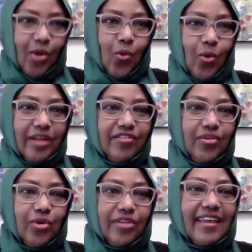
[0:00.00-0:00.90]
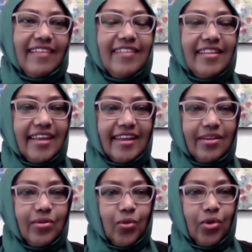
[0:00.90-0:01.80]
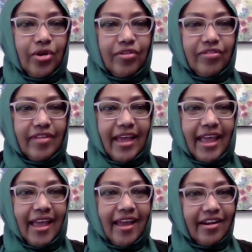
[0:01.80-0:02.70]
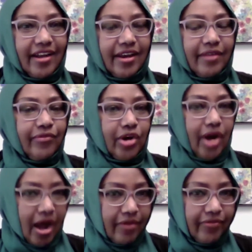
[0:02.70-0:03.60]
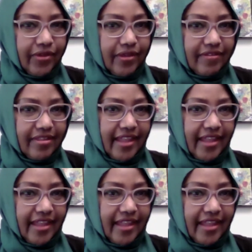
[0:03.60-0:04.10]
What she was hesitant was her running for office.